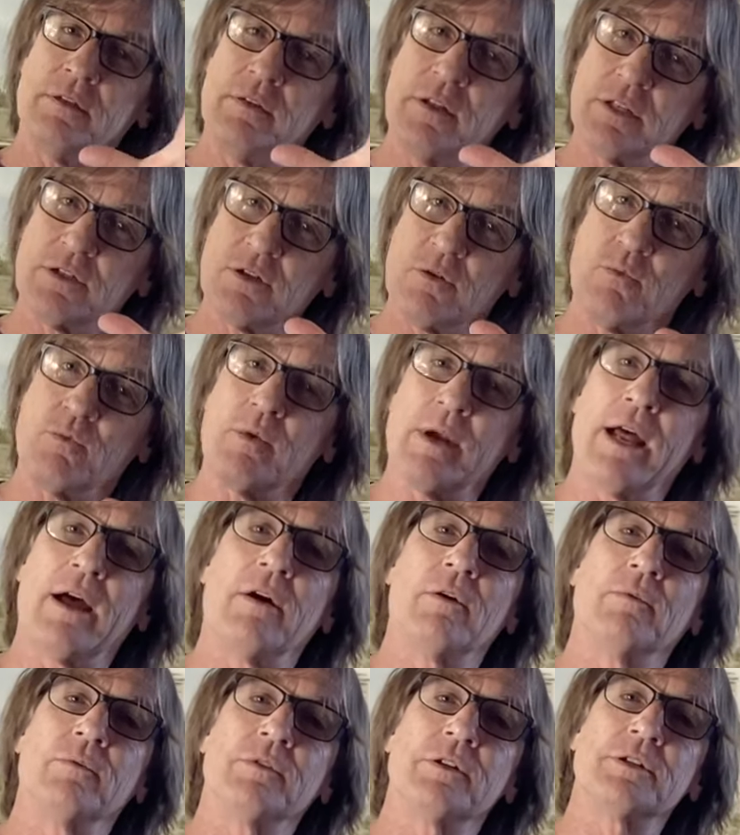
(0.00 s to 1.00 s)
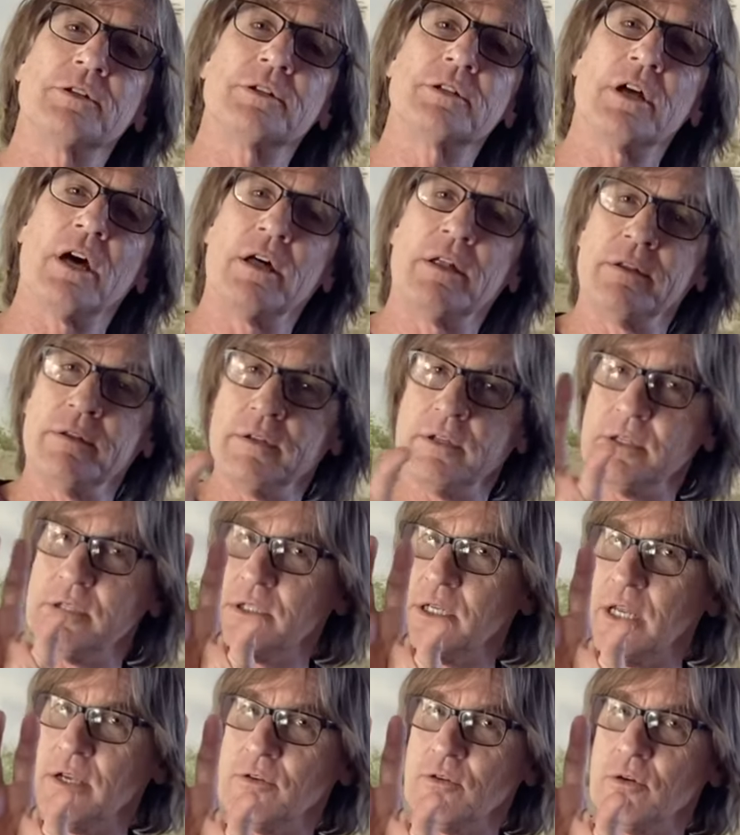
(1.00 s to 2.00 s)
that's around the sun. The
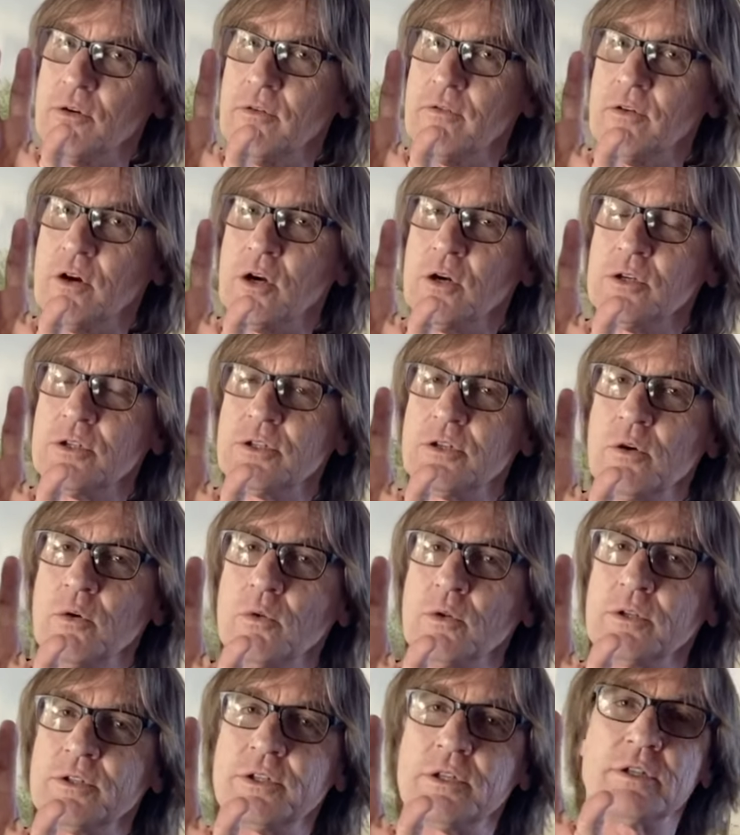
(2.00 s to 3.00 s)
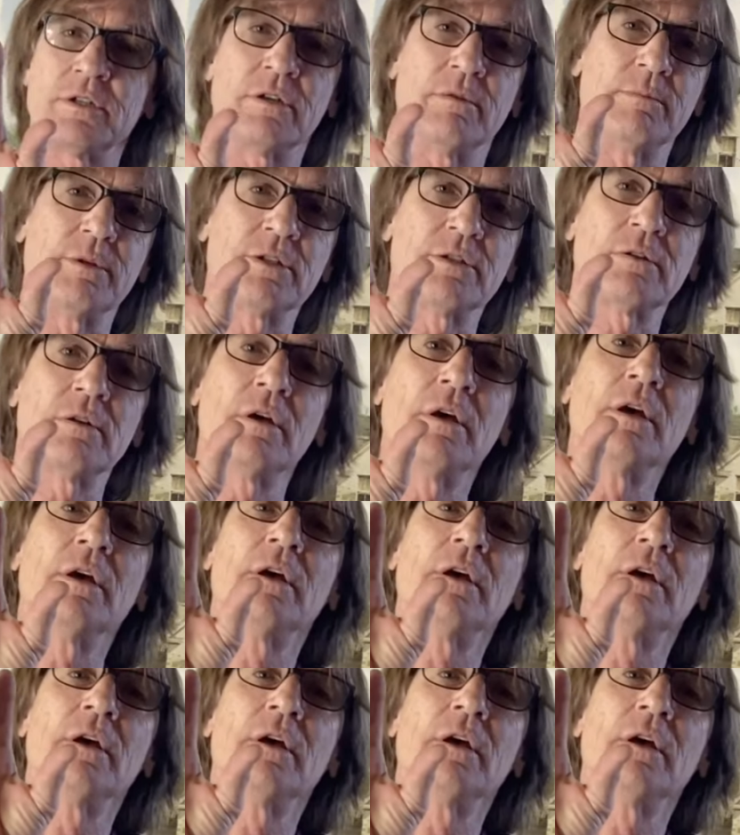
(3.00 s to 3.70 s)
center of our solar system is